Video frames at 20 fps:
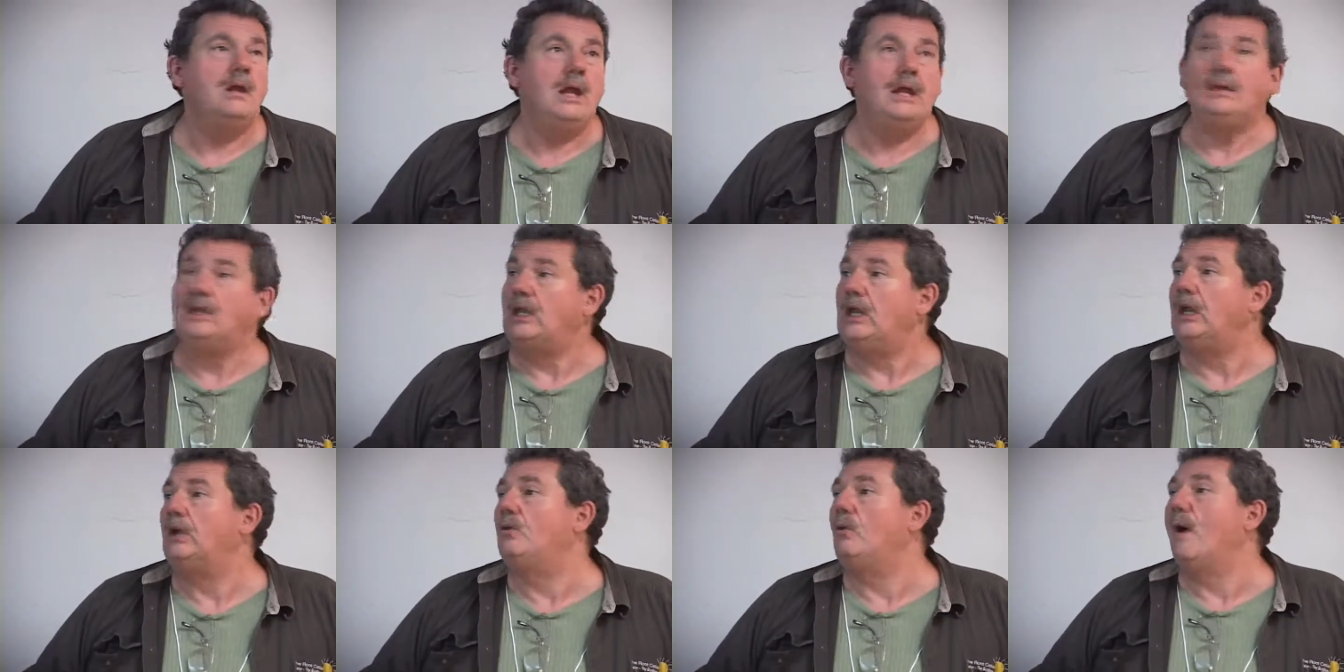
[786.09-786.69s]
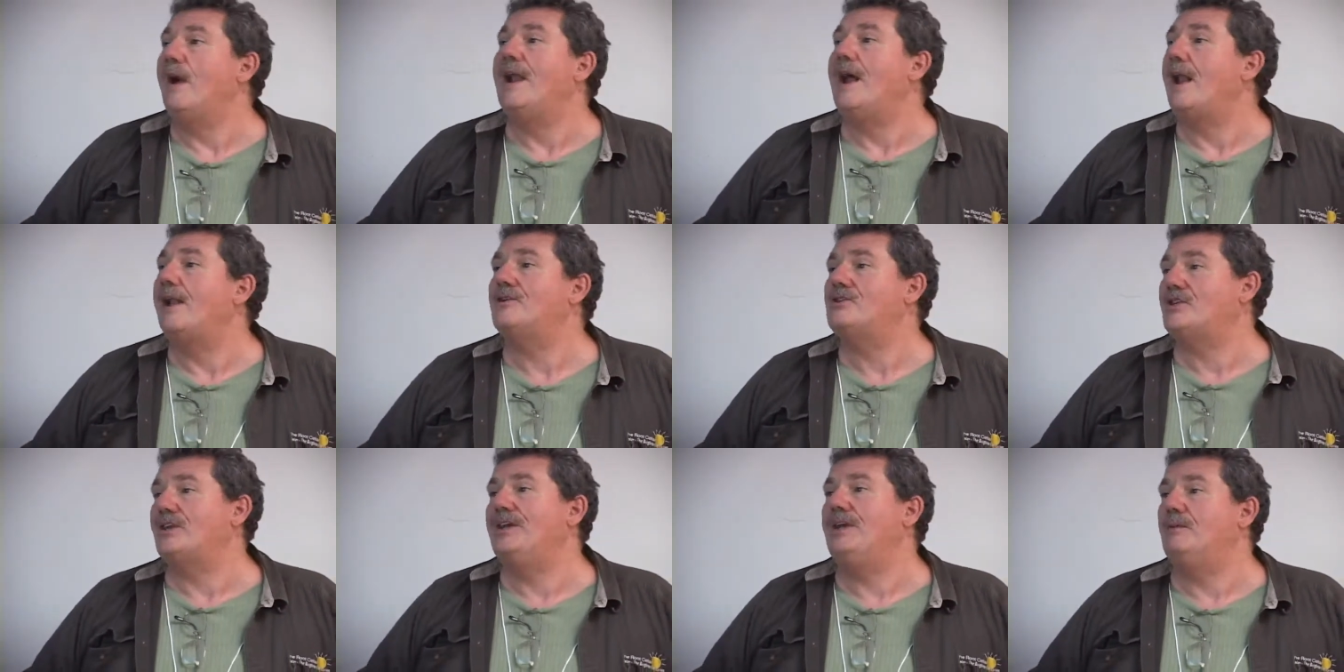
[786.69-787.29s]
And quite
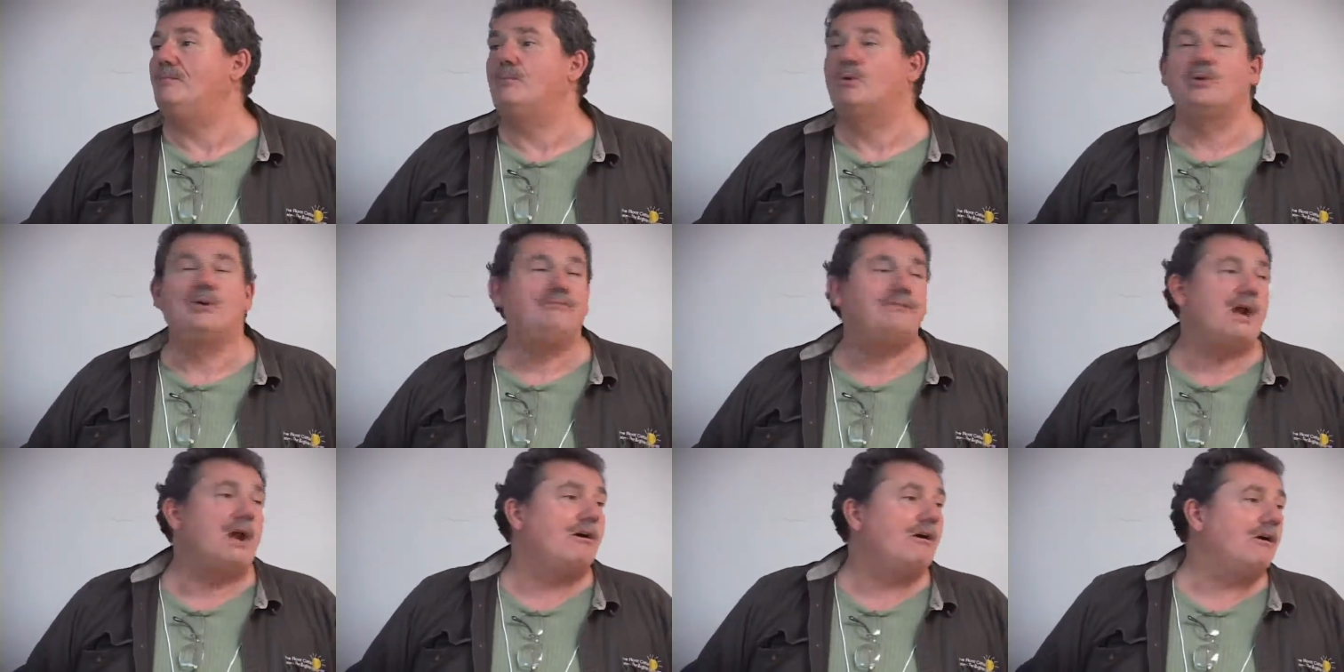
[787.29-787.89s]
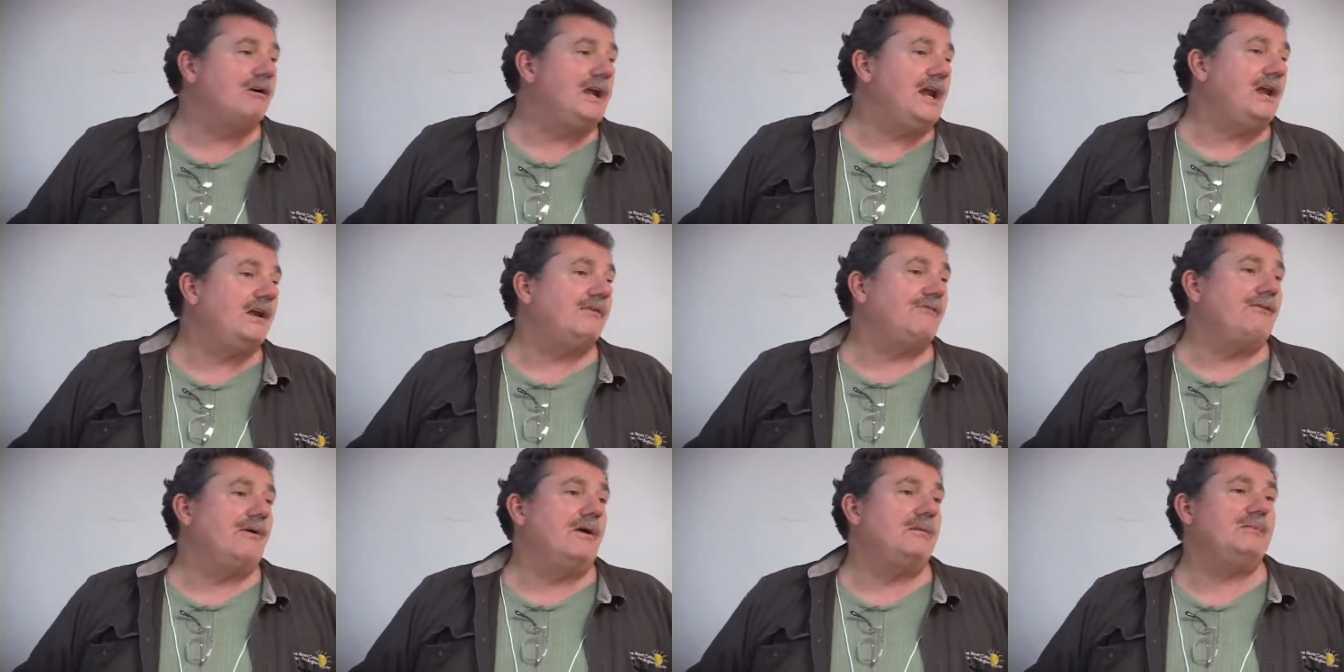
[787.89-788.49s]
honestly, it improved our
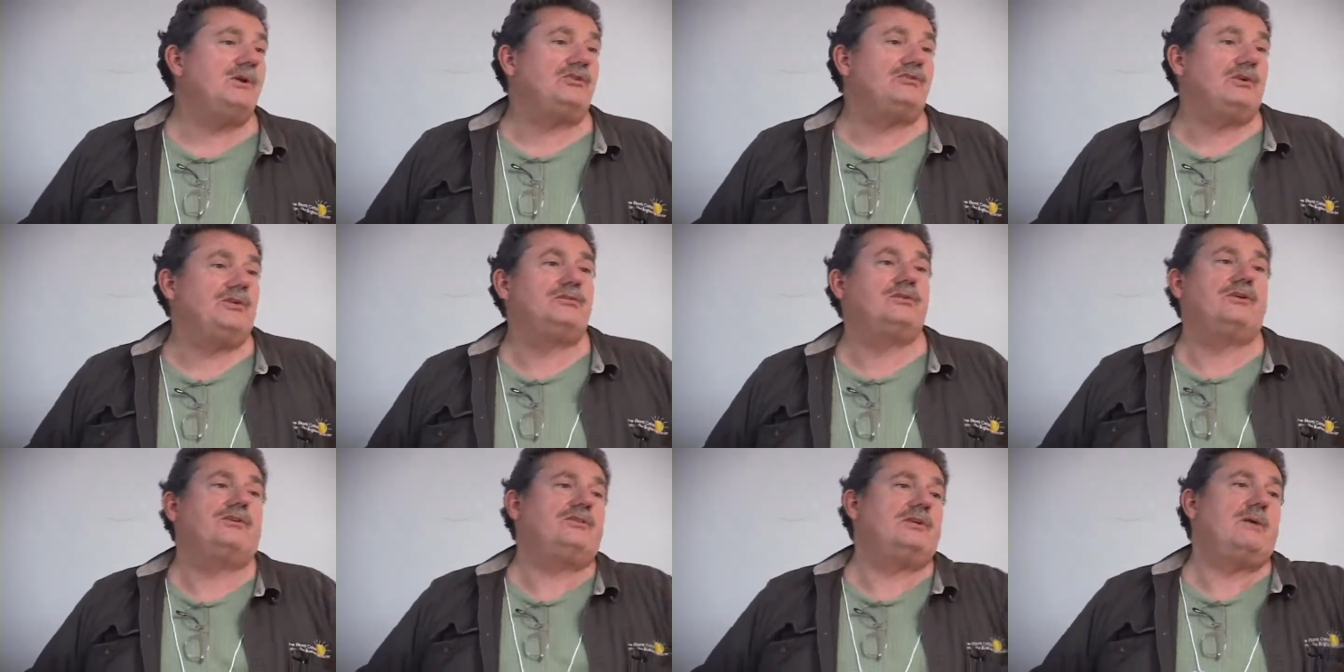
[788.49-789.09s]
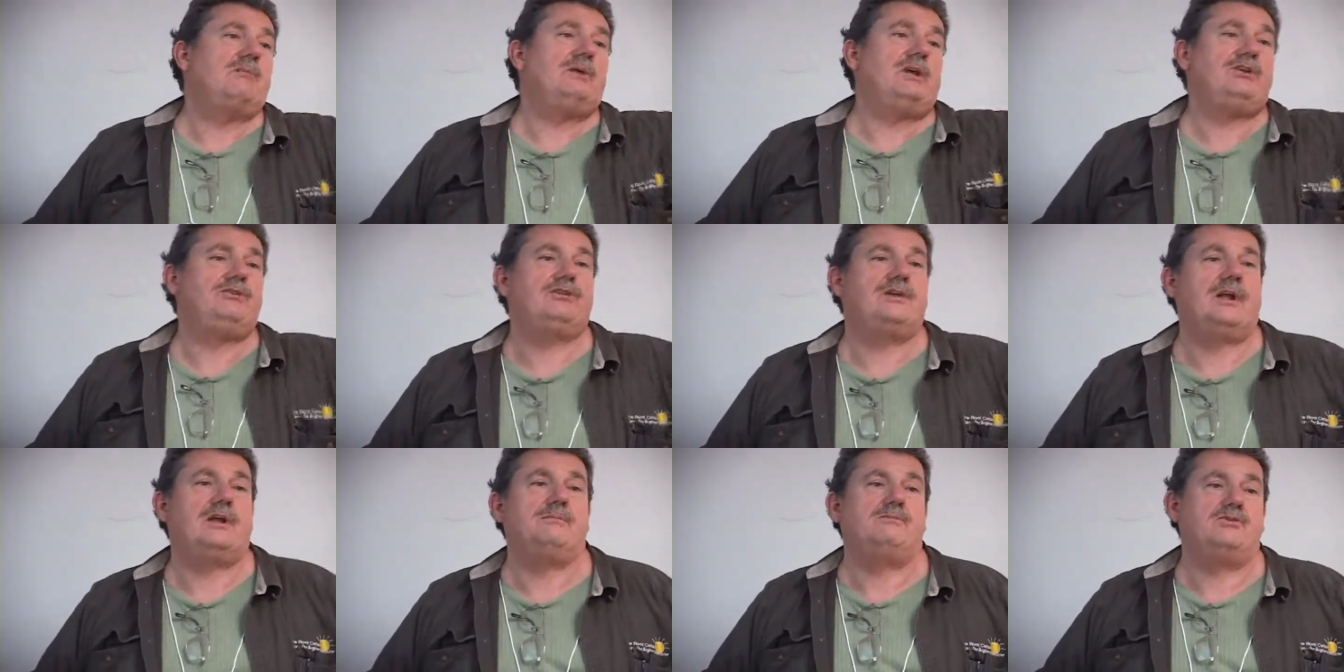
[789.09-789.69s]
organic farm business, because then we'd
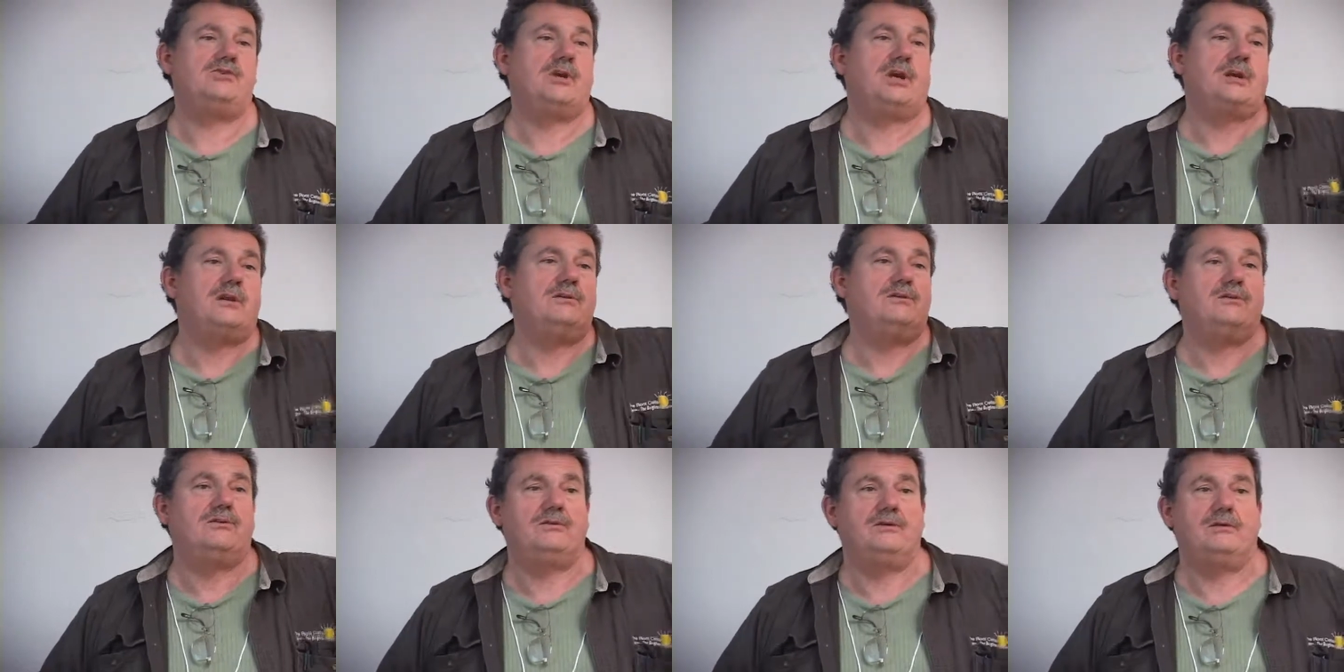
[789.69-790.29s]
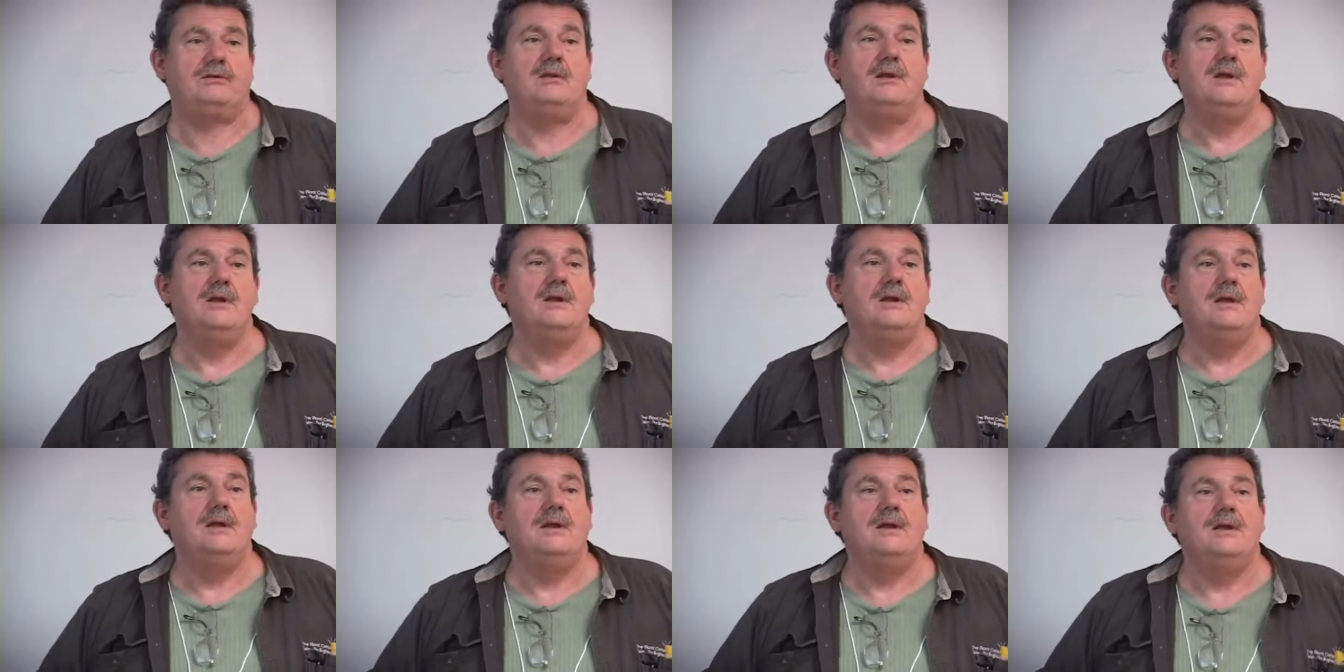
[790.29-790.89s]
sell them chickens
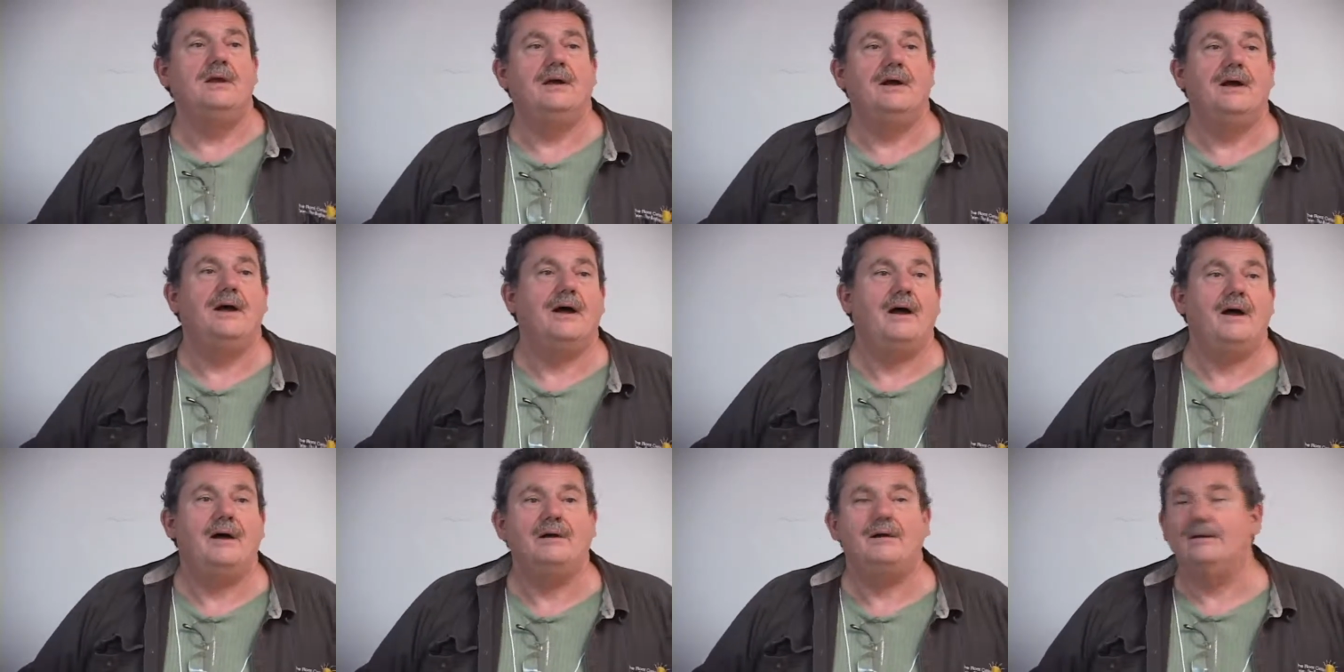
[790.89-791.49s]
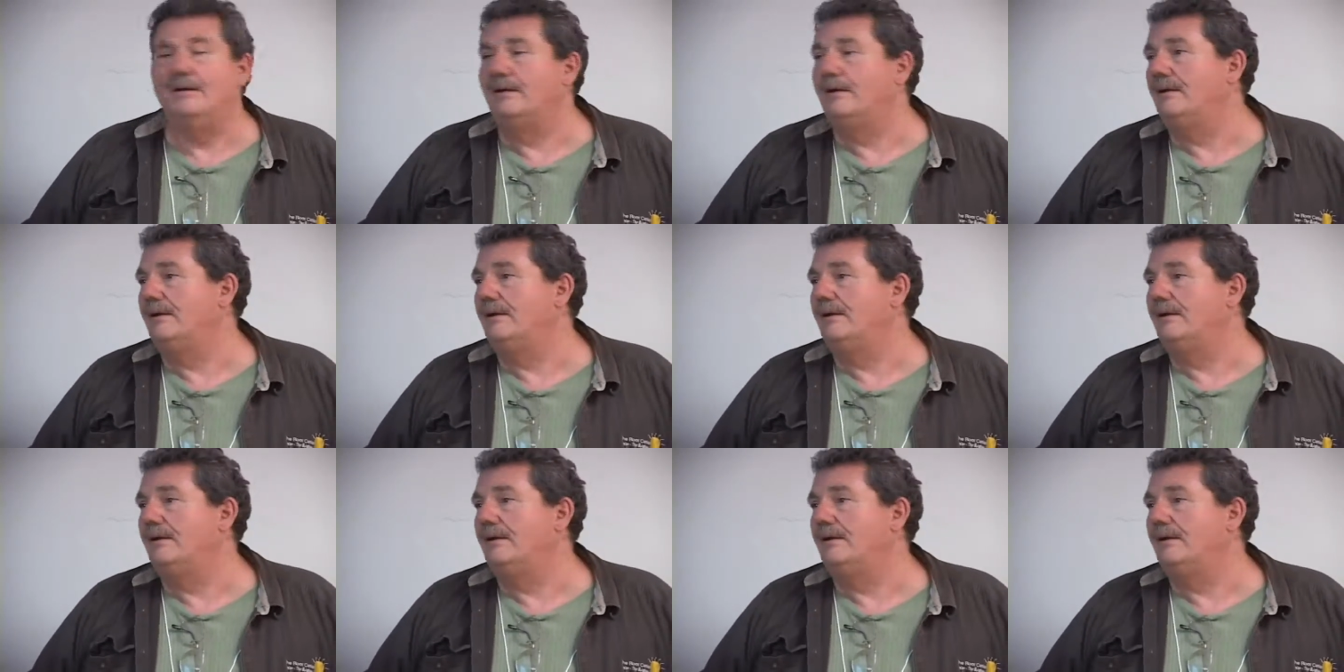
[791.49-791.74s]
and,